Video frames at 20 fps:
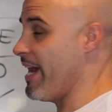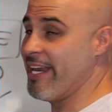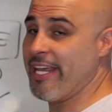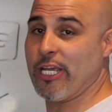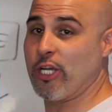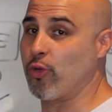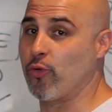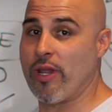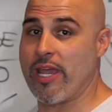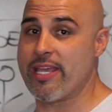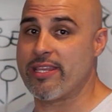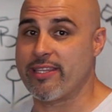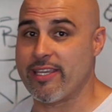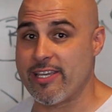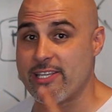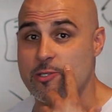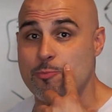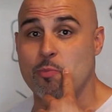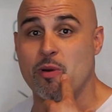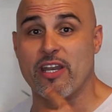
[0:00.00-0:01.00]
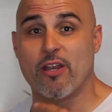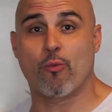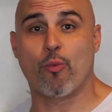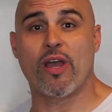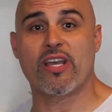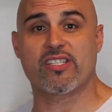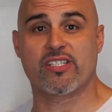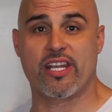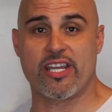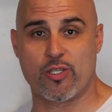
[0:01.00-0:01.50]
didn't create this, but it
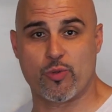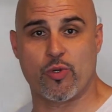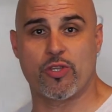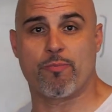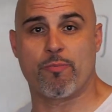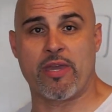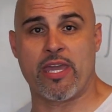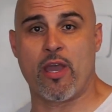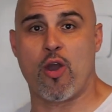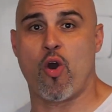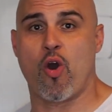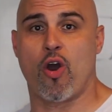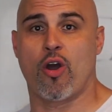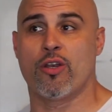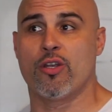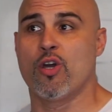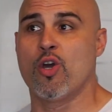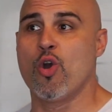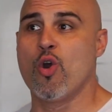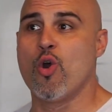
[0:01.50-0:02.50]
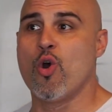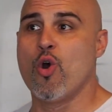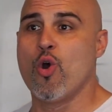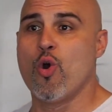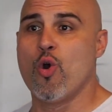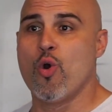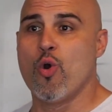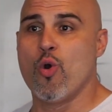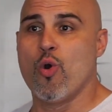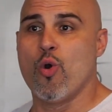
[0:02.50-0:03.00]
resonates with me on
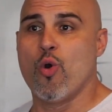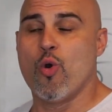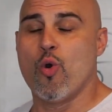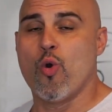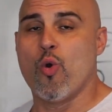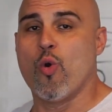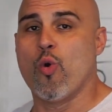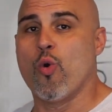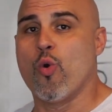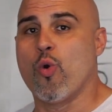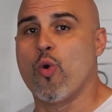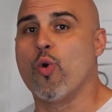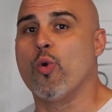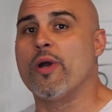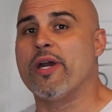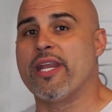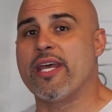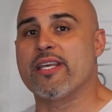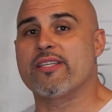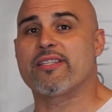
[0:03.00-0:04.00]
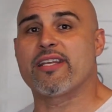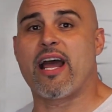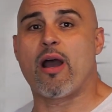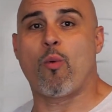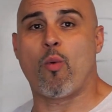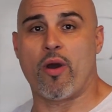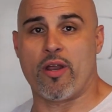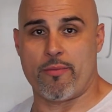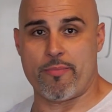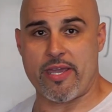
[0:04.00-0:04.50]
who it is that I
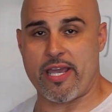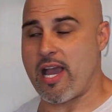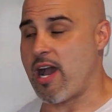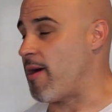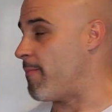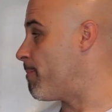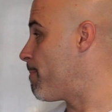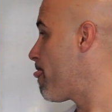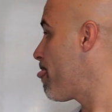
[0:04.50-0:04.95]
want to become.